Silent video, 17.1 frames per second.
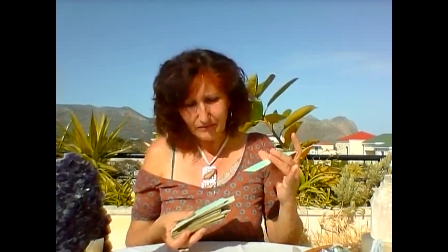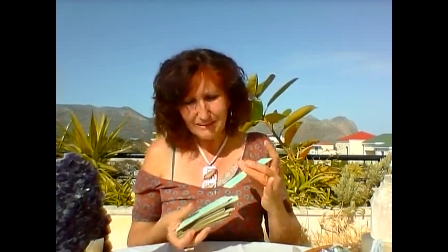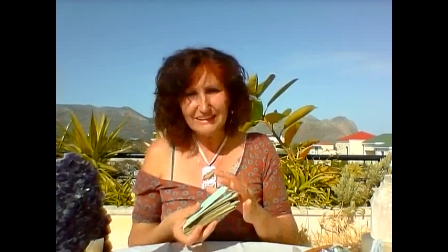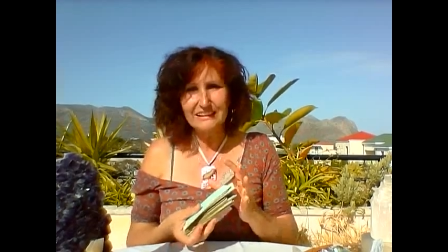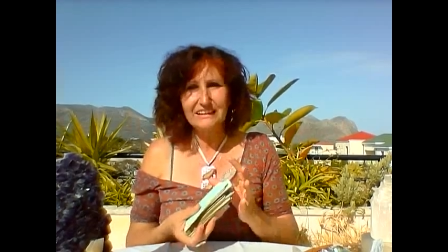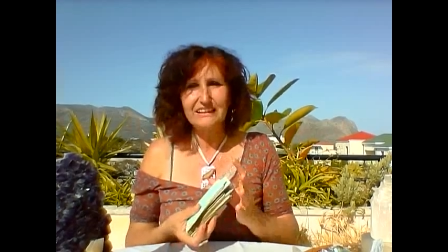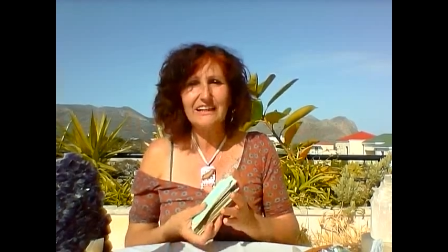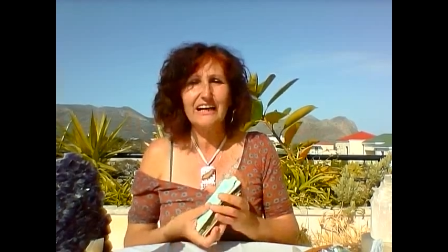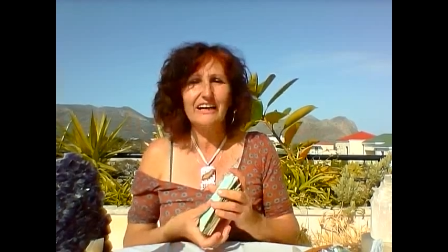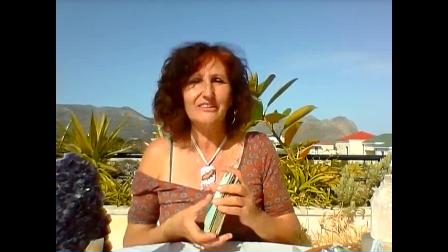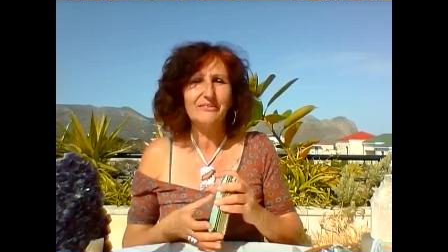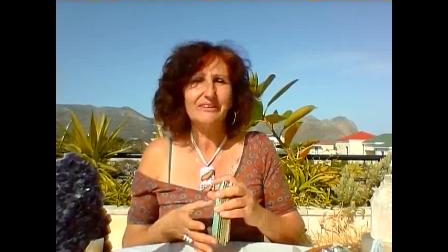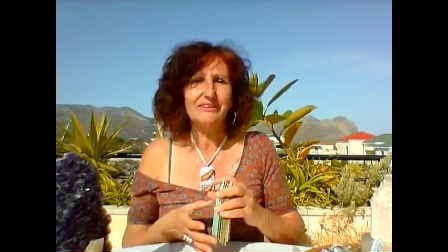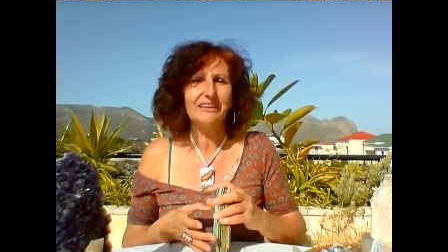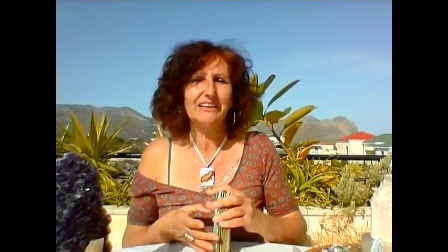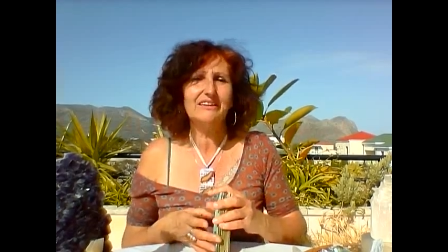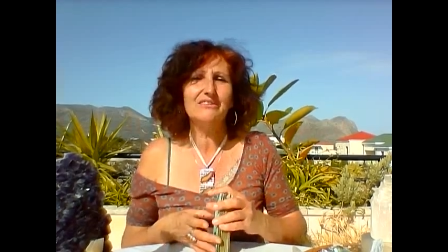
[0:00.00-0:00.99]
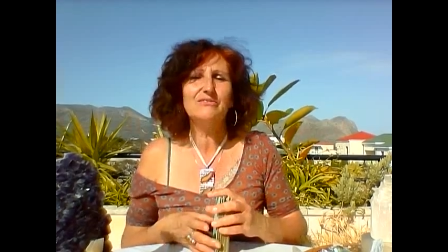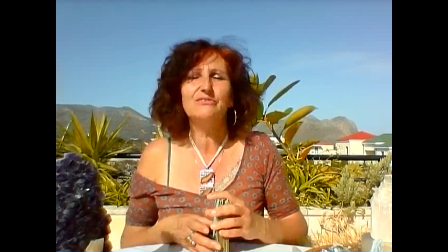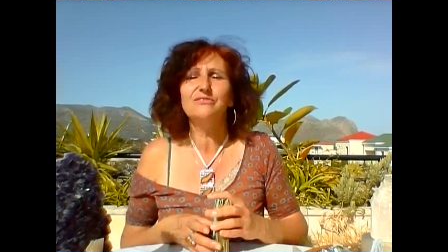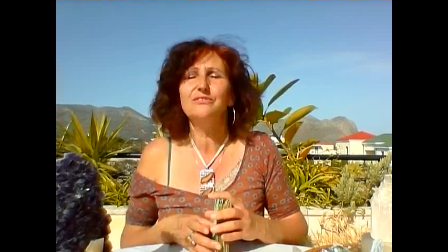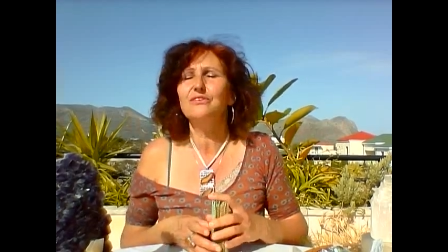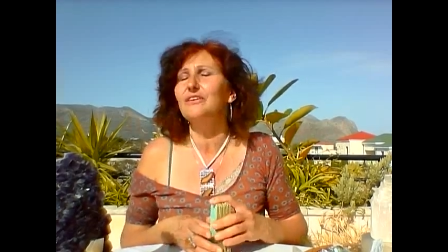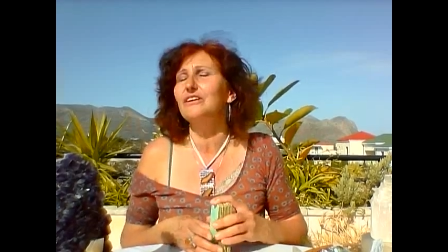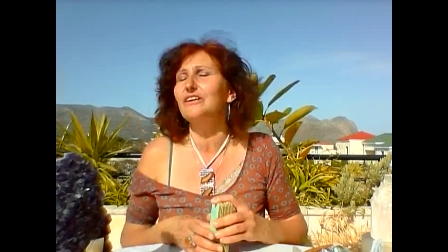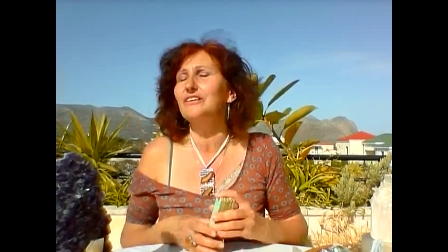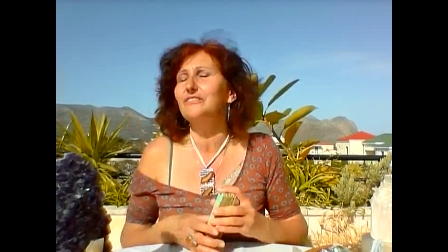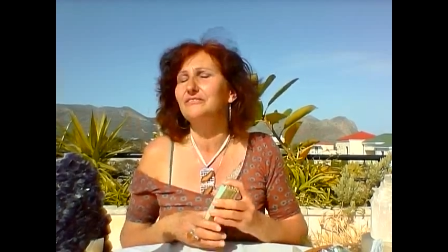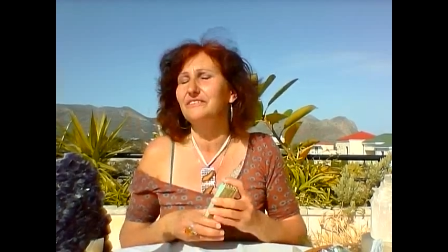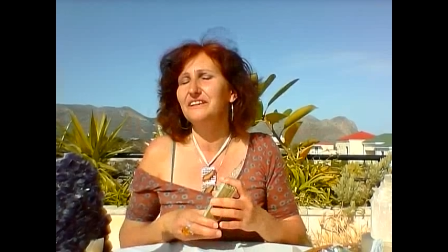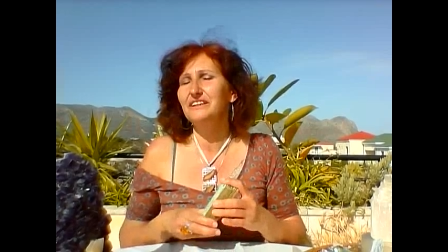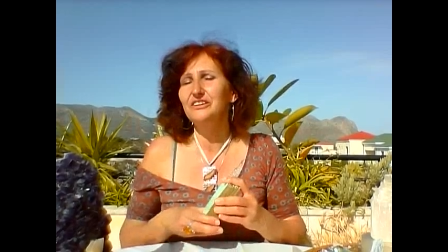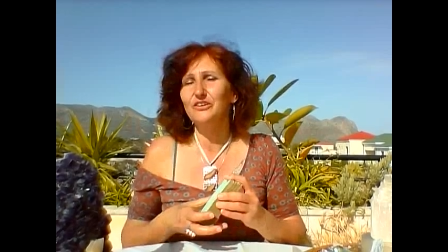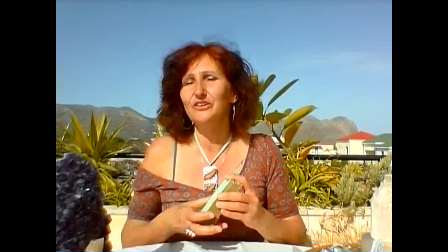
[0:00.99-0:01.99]
crystal card reading for
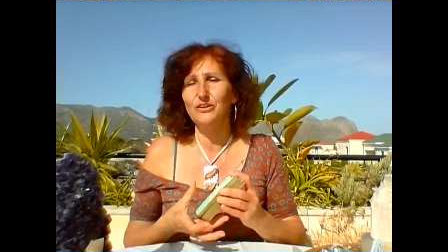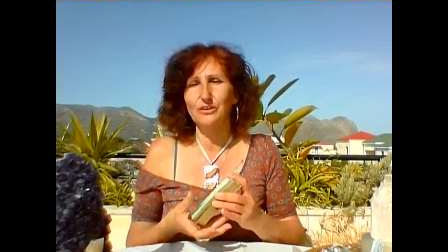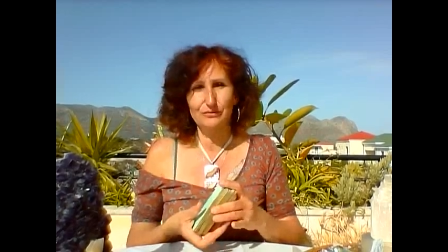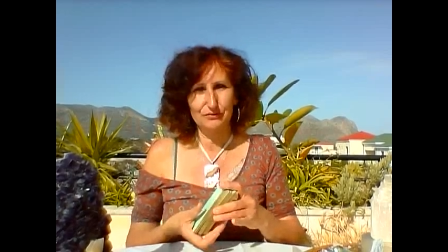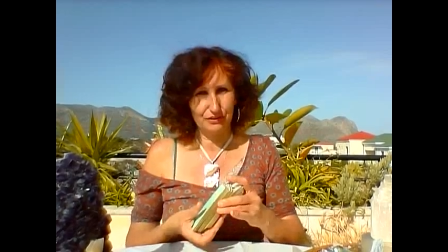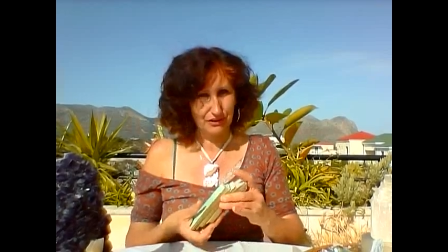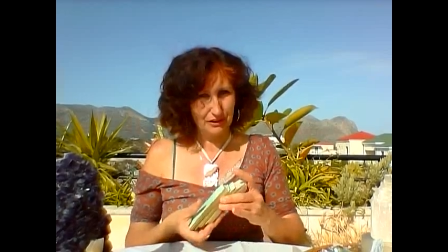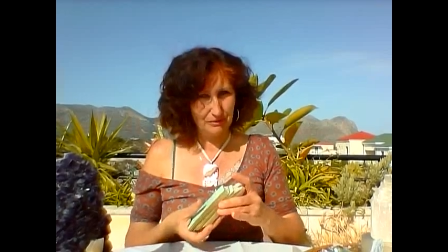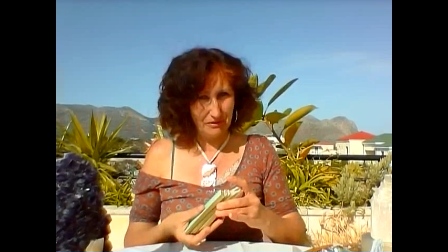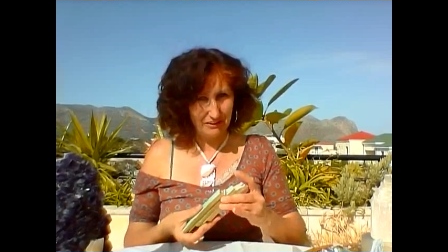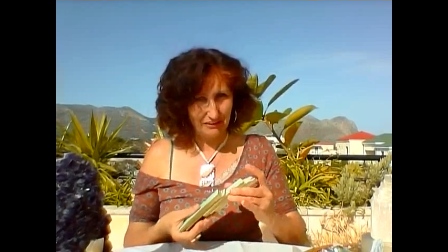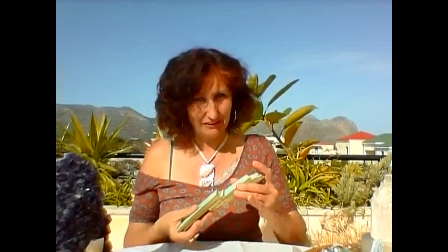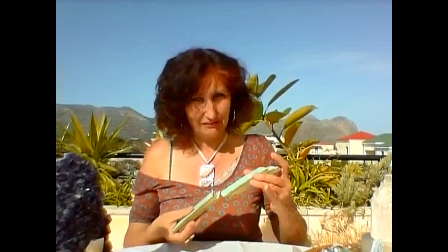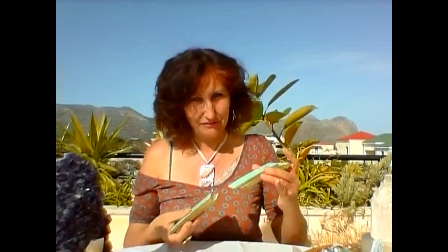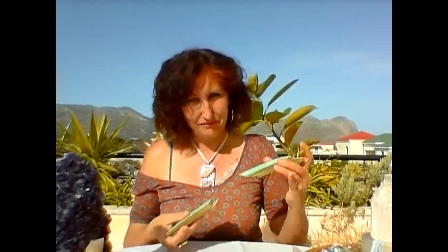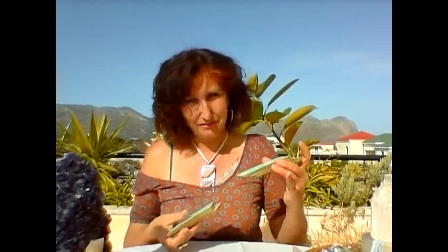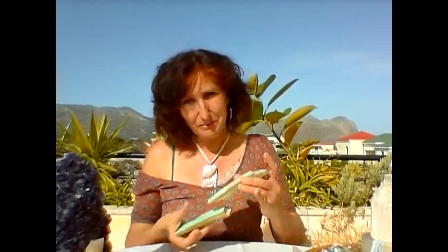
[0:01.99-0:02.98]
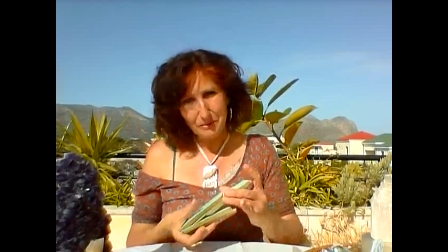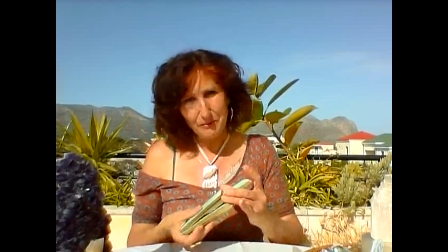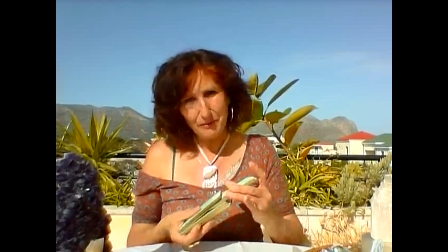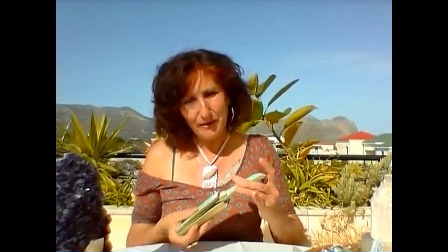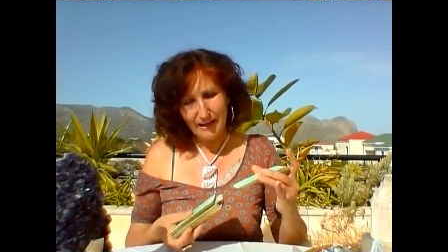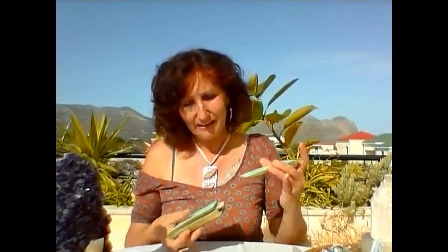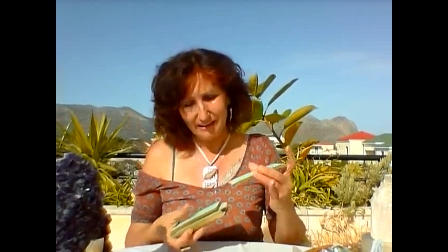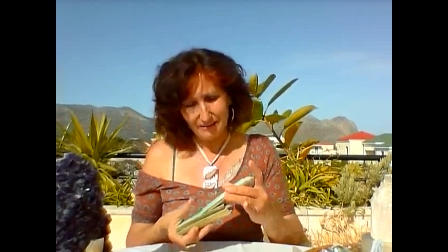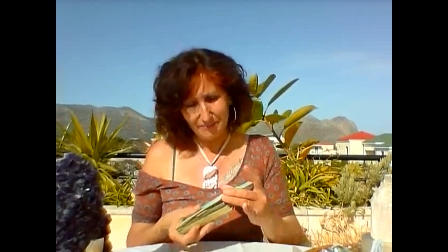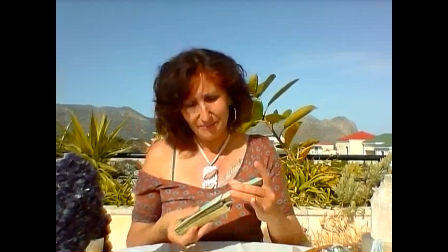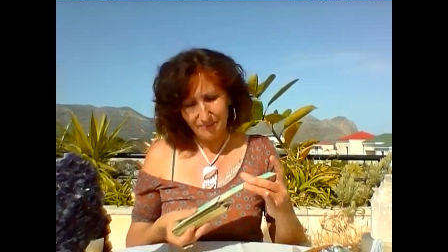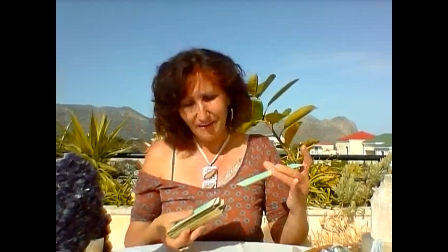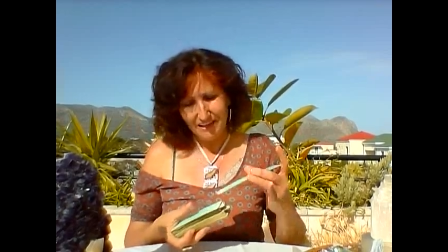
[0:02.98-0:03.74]
Virgo for the month of February.